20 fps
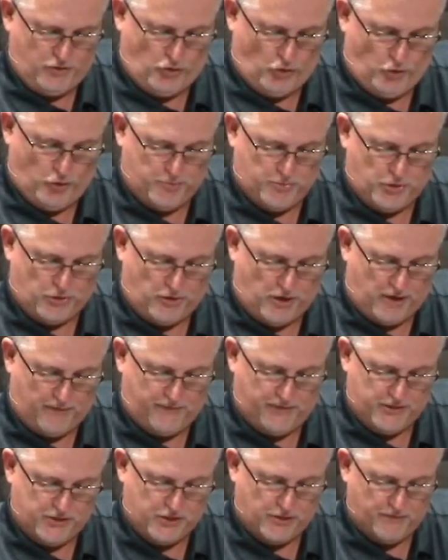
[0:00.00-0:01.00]
Storms are
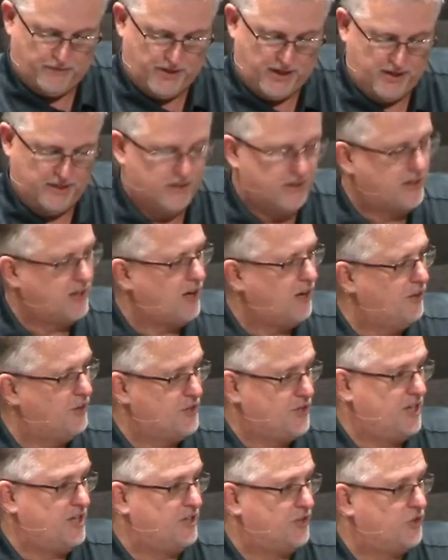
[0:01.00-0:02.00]
often severe and
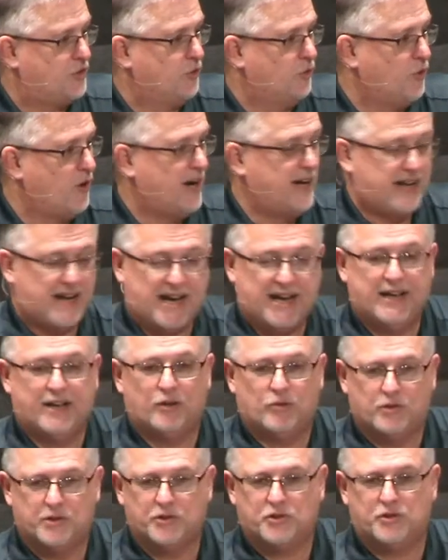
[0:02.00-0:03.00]
cause us great
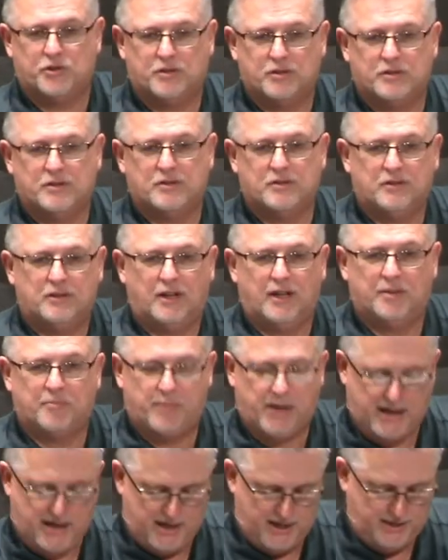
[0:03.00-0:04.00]
anguish
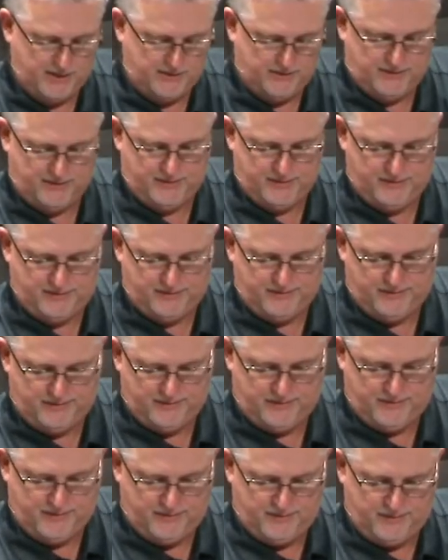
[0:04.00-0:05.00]
and pain.
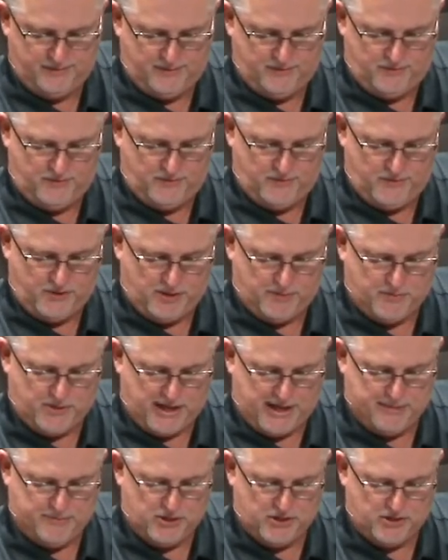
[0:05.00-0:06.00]

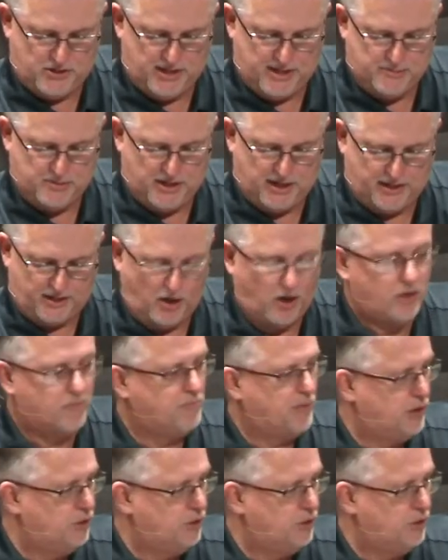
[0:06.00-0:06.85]
Sometimes it seems like